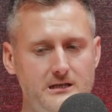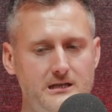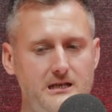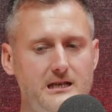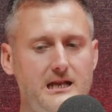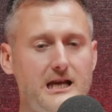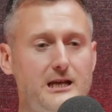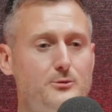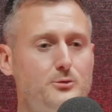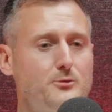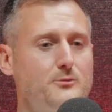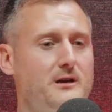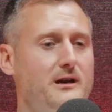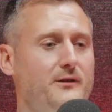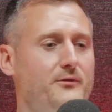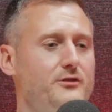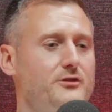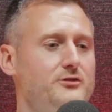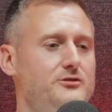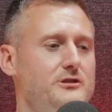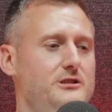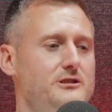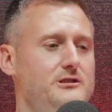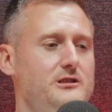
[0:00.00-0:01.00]
And that's where my
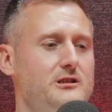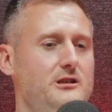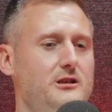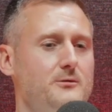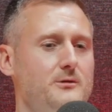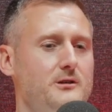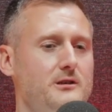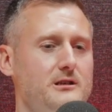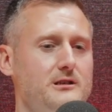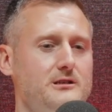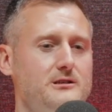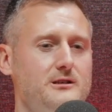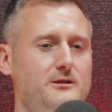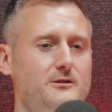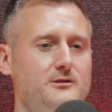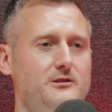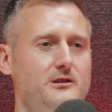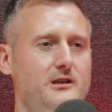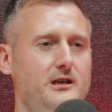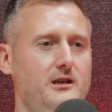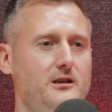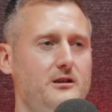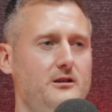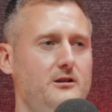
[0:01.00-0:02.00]
frustration came in, because I was
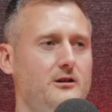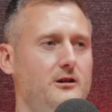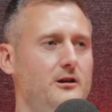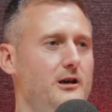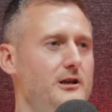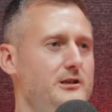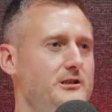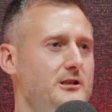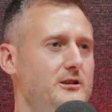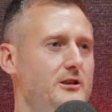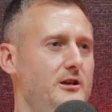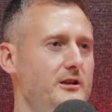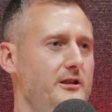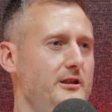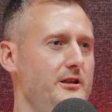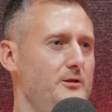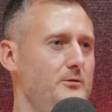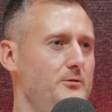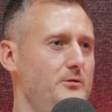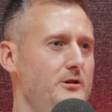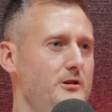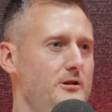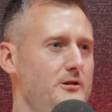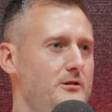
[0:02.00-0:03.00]
like, oh, it's a done
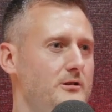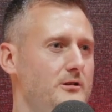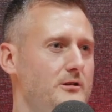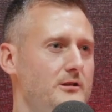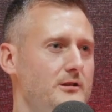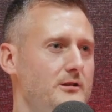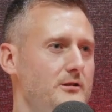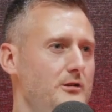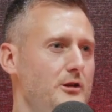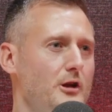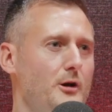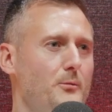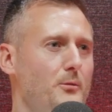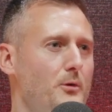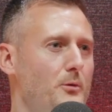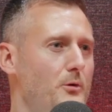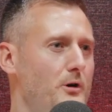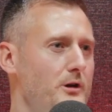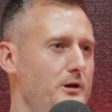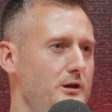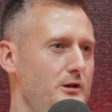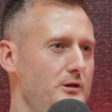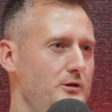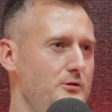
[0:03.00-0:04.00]
deal now. Number
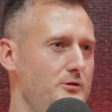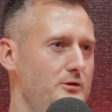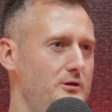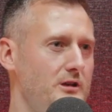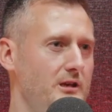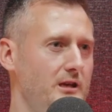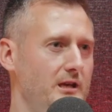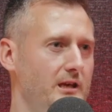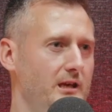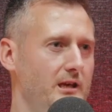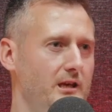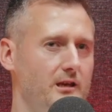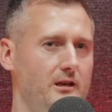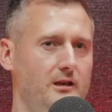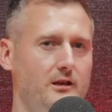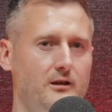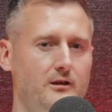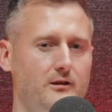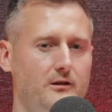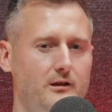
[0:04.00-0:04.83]
1 in the UK.